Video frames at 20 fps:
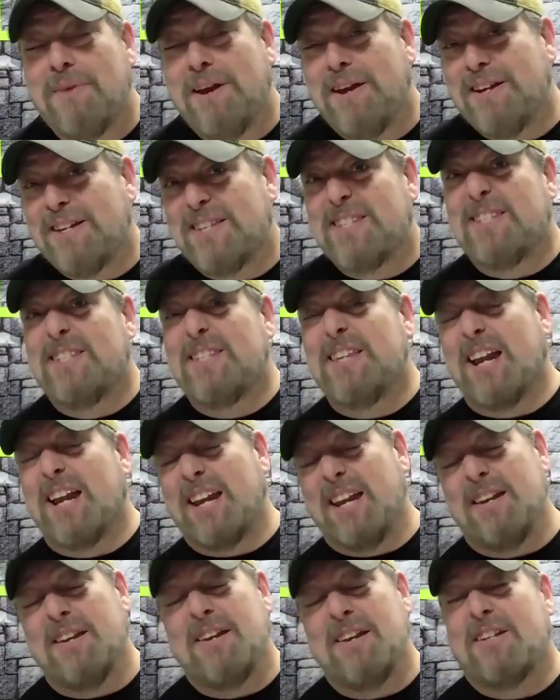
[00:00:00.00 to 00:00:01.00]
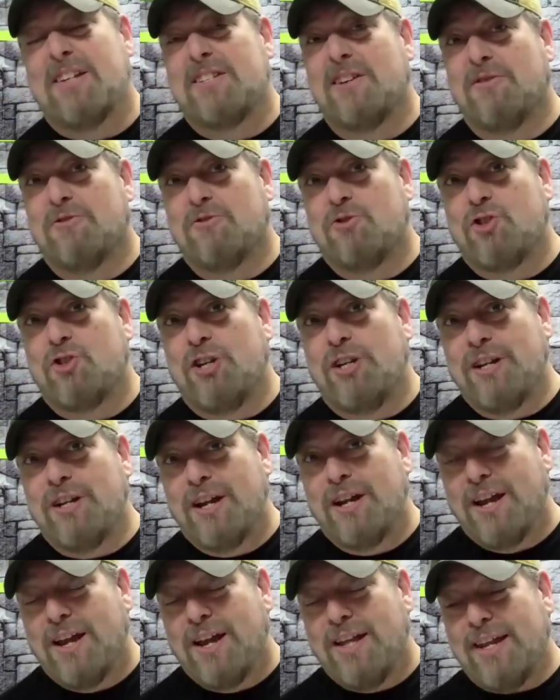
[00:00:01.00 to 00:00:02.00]
I made a second Excel sheet
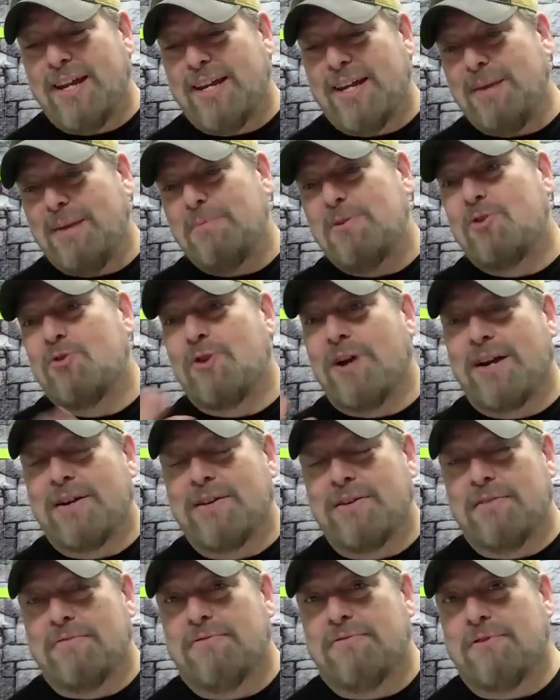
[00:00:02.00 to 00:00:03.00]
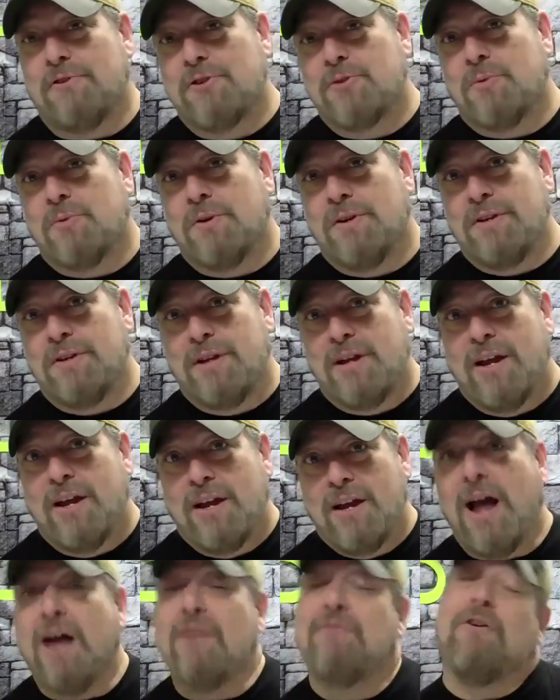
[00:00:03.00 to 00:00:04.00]
that keeps track of the first one.
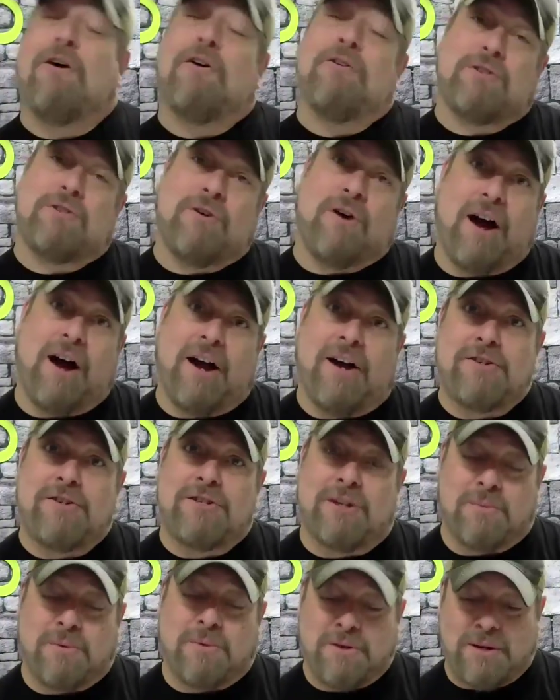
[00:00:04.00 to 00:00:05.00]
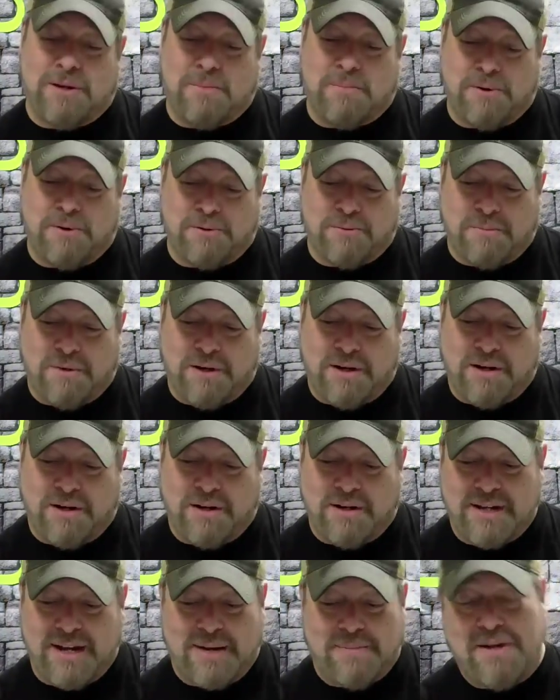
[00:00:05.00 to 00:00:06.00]
I've also hired someone that built me
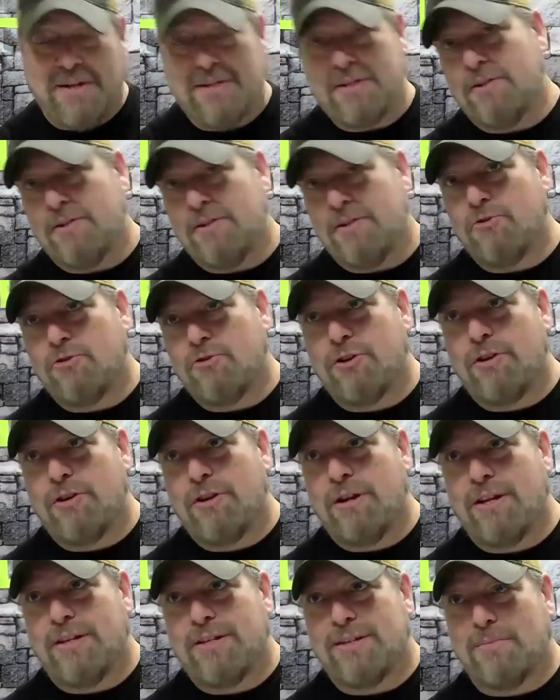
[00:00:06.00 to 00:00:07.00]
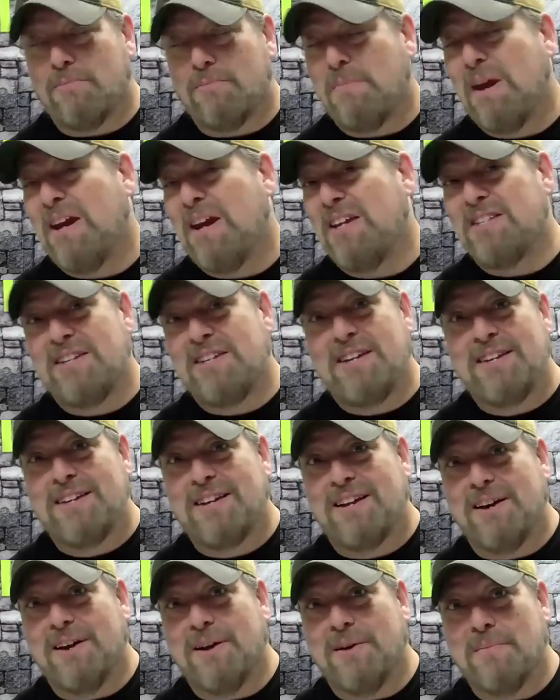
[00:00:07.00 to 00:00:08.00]
a database in Notion. It's
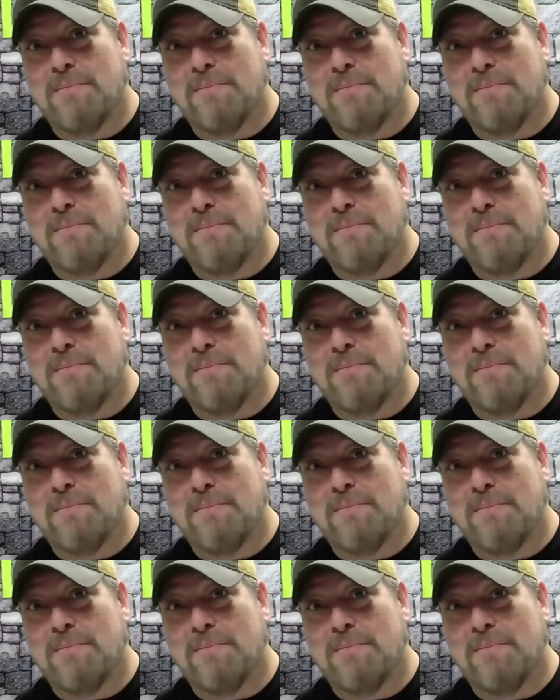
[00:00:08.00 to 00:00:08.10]
amazing.